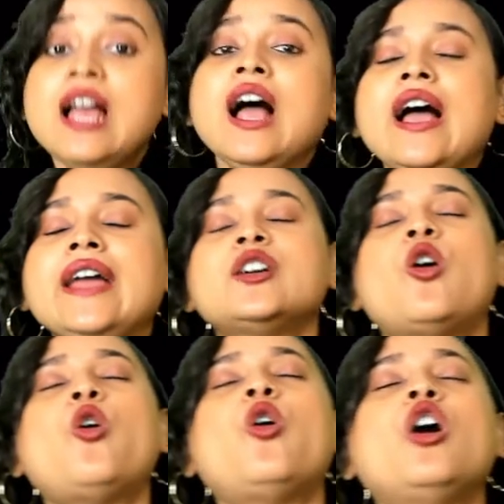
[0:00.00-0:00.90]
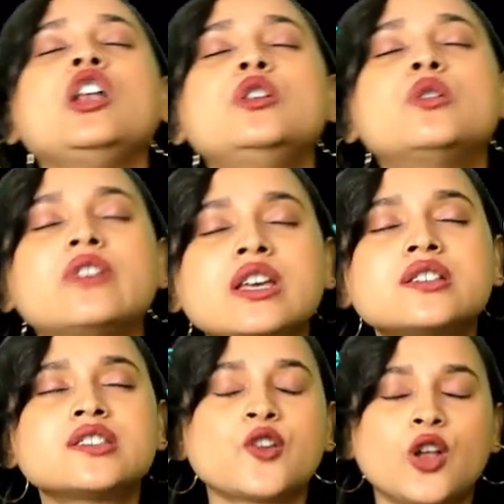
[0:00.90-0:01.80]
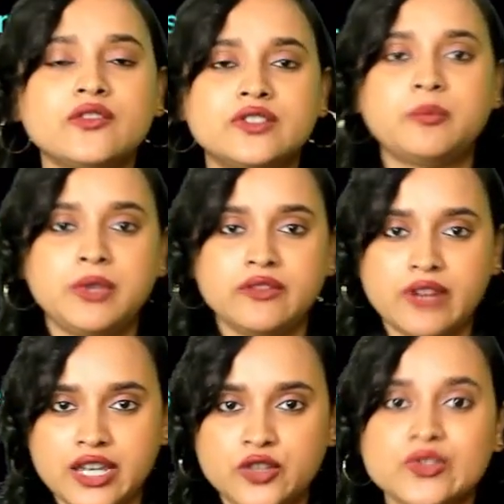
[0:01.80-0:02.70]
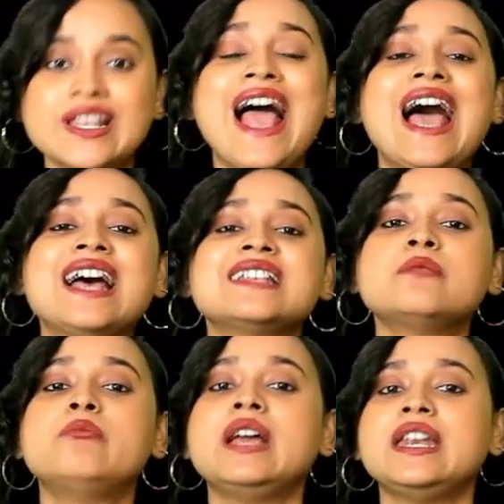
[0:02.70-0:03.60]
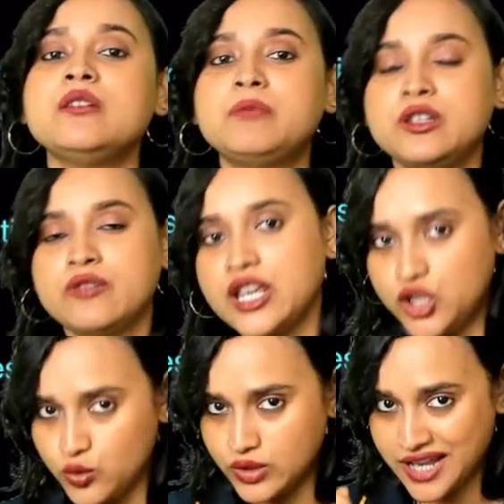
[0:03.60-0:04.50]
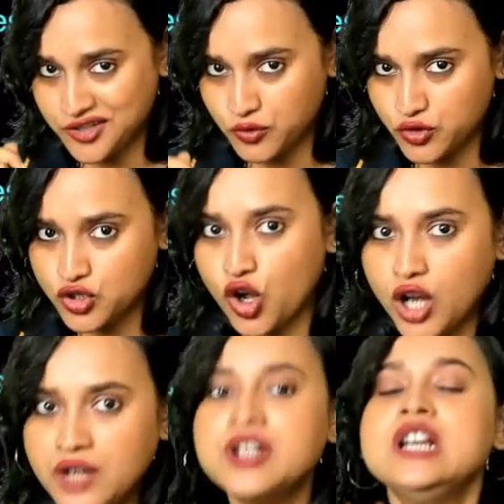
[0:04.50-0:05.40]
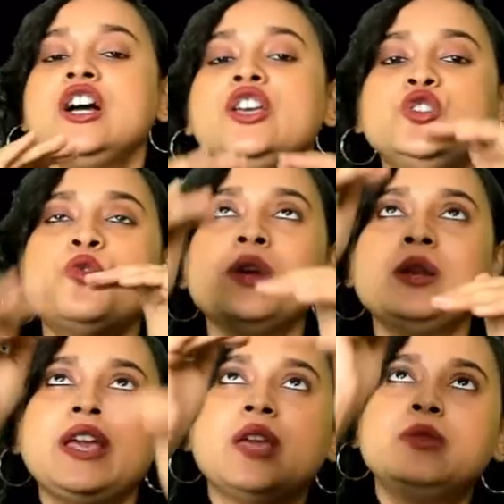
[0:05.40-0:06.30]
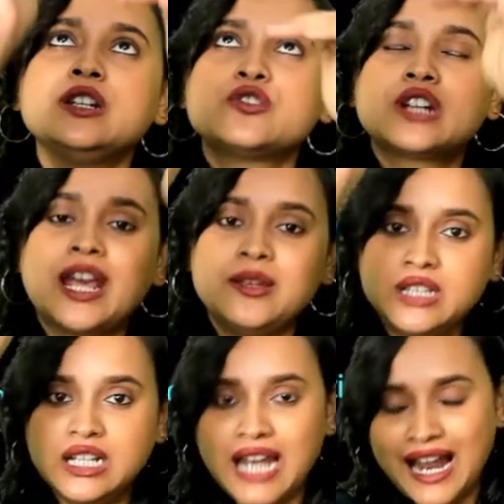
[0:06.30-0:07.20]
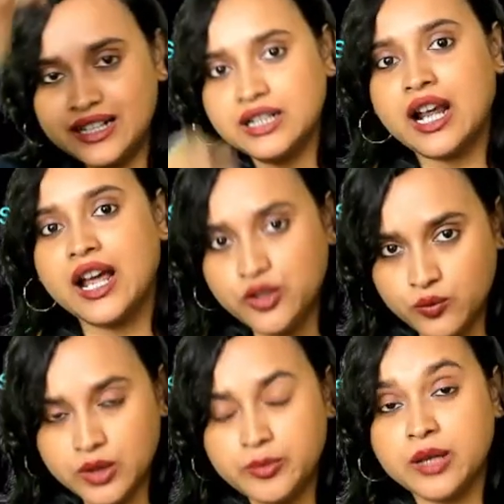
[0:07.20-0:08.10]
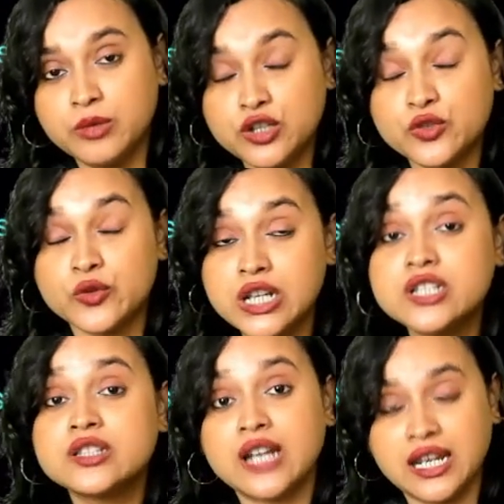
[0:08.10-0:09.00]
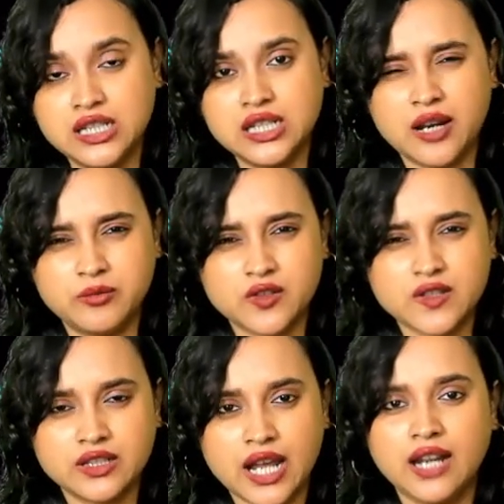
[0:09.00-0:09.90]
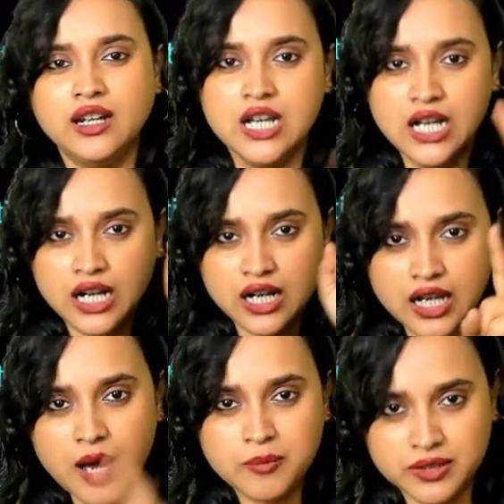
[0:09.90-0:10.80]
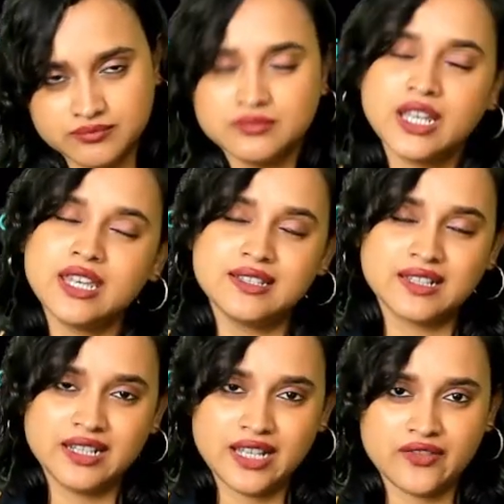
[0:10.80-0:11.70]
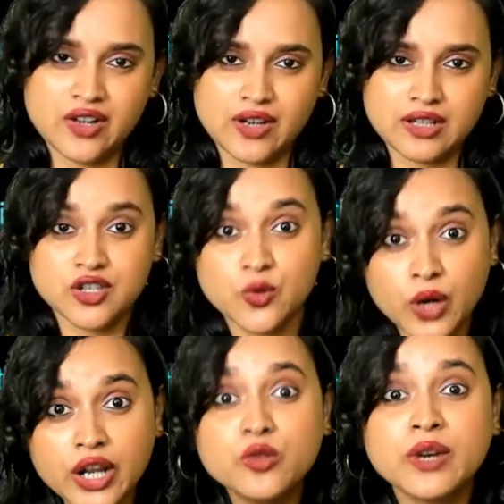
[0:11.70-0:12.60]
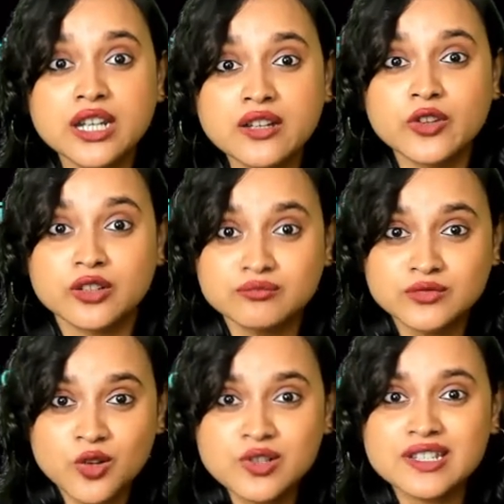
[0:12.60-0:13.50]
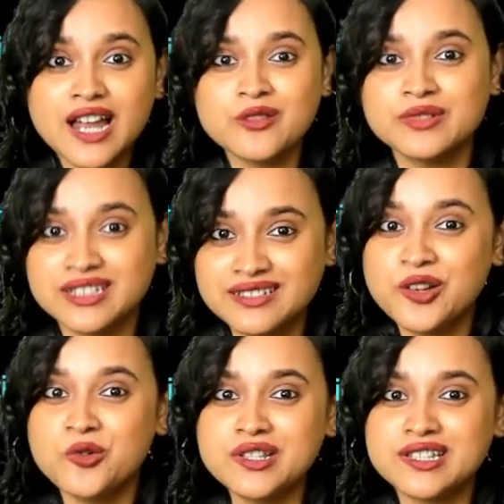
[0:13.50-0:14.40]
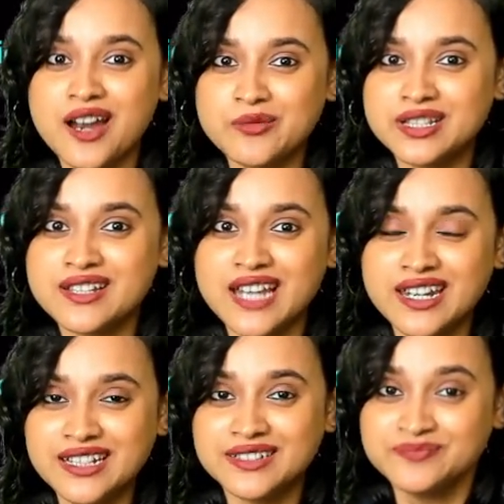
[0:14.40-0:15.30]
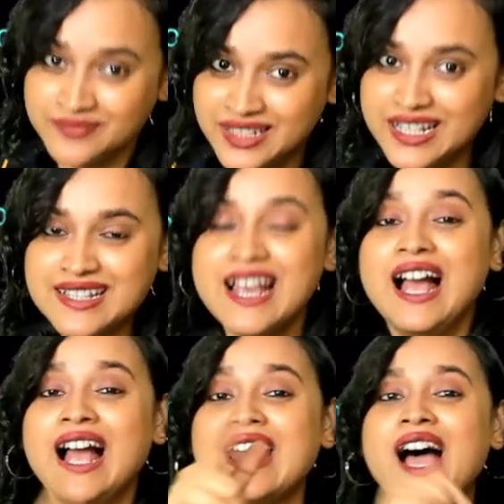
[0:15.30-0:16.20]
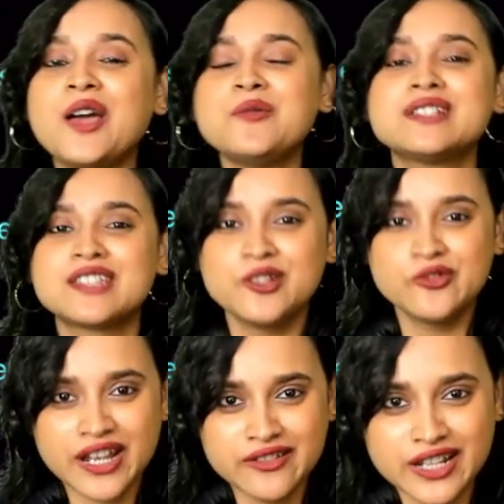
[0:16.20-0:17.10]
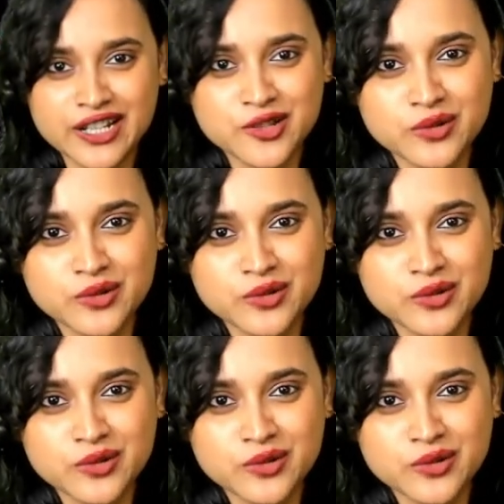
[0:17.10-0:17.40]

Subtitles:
and always solve the PYQs. As many PYQs as you solve, you will be able to climb the ladder and you will be able to reach the 99 percentile club easily, everyone. So what are you waiting for? Go start with the studying. Yes, and I will see you very soon,